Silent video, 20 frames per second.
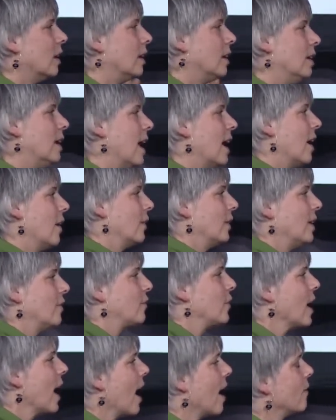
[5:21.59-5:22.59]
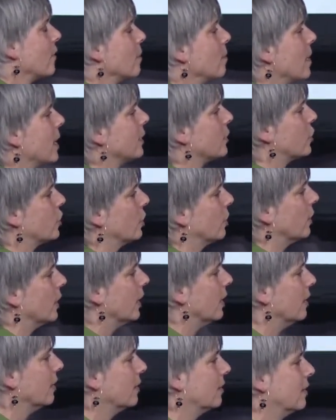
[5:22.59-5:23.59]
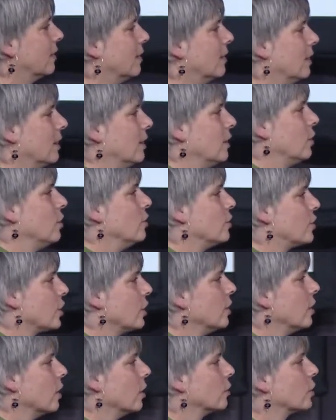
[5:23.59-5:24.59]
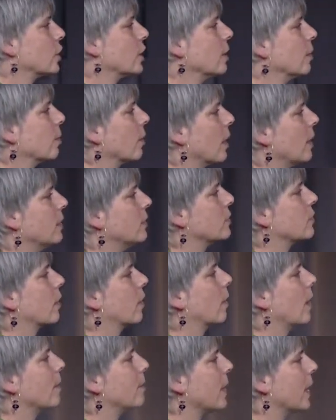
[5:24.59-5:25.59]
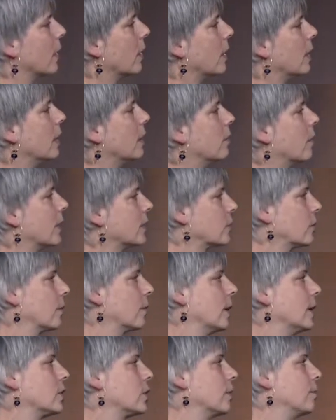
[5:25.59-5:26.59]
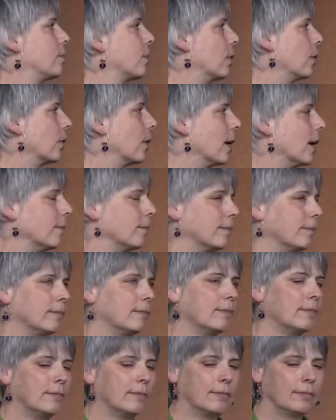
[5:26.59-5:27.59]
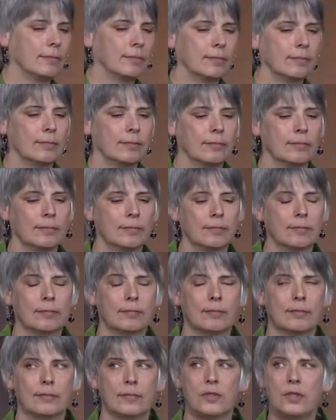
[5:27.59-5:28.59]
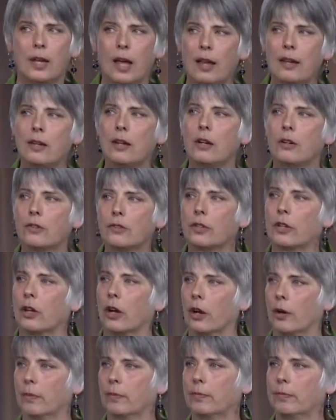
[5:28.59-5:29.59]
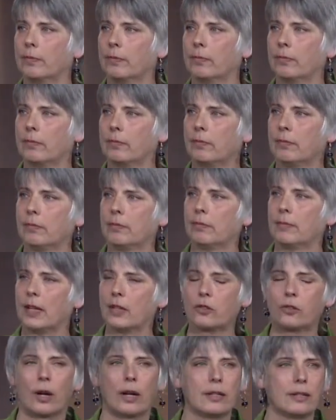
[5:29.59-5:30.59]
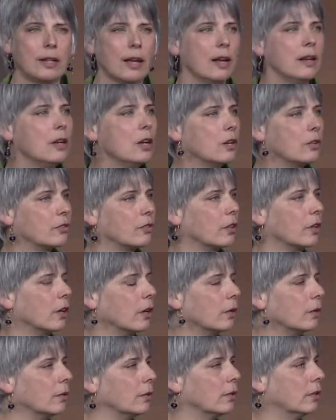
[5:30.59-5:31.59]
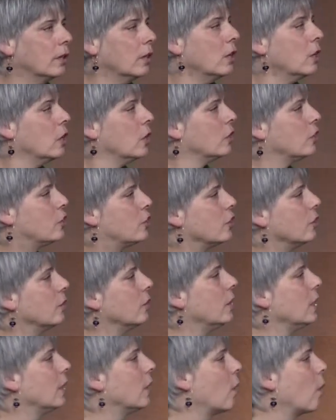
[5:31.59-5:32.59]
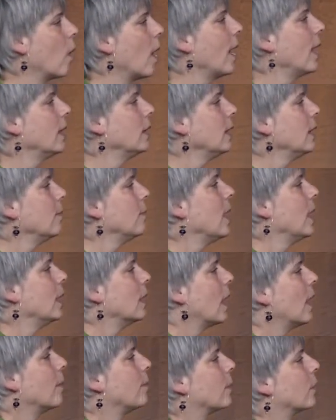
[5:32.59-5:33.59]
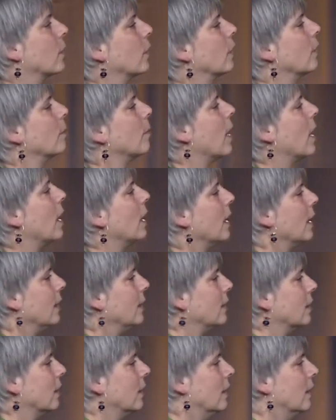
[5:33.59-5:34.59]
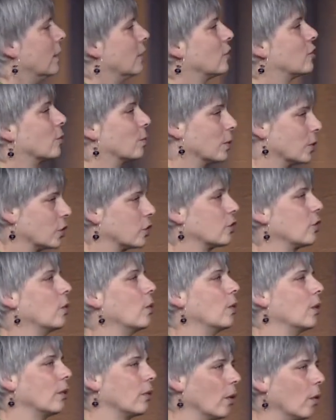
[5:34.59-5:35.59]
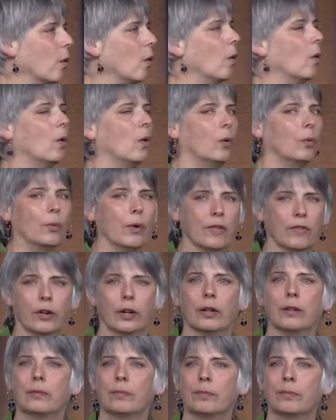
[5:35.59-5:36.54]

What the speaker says: Now, if you haven't met Judy, you should know she runs our riparian restoration program. 10 years ago, that's right, 10 years ago, Judy quietly made up her mind to restore the whole river.